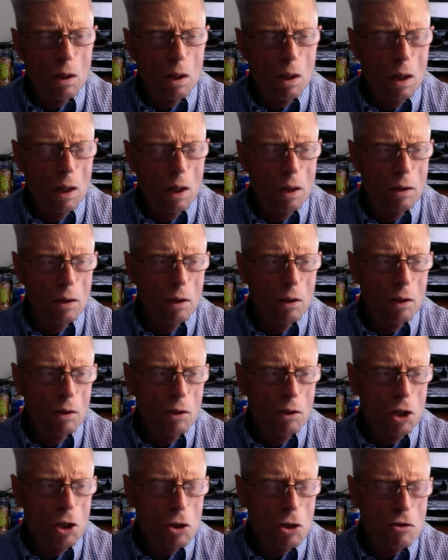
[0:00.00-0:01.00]
and
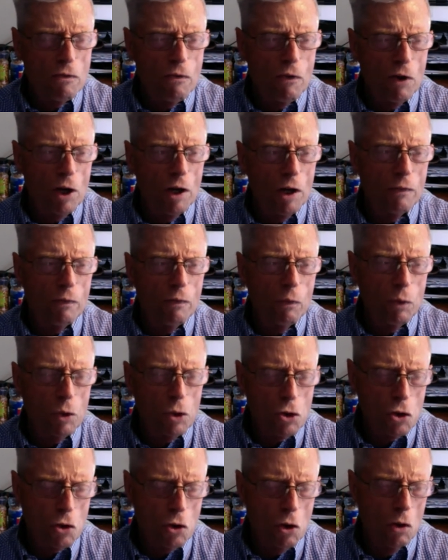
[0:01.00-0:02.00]
these five,
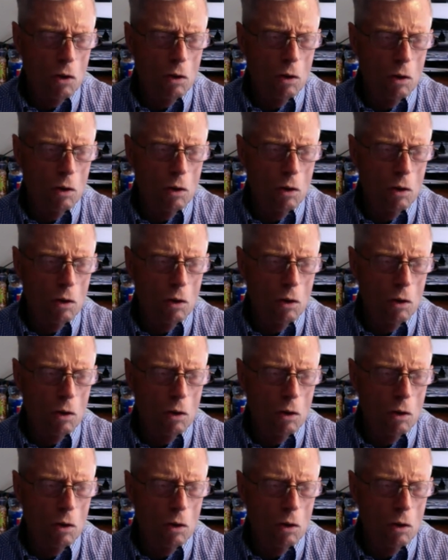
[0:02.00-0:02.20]
which